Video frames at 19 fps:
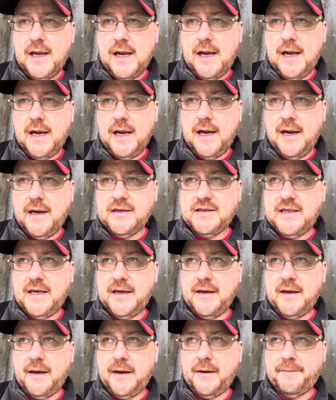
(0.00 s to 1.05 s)
I
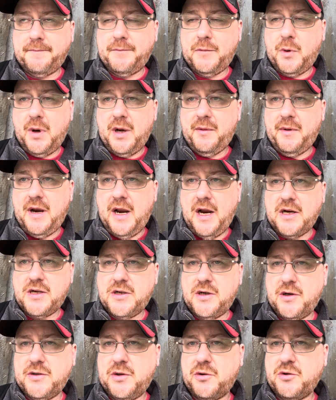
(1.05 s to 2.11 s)
see quite a
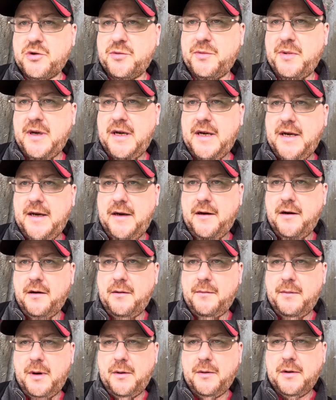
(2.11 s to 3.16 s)
reaction on social media here
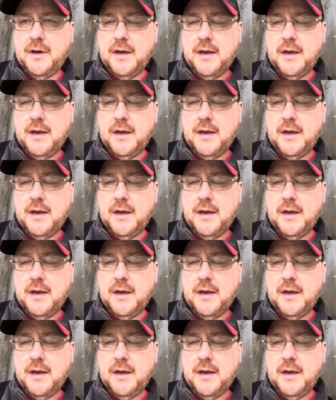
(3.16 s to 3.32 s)
about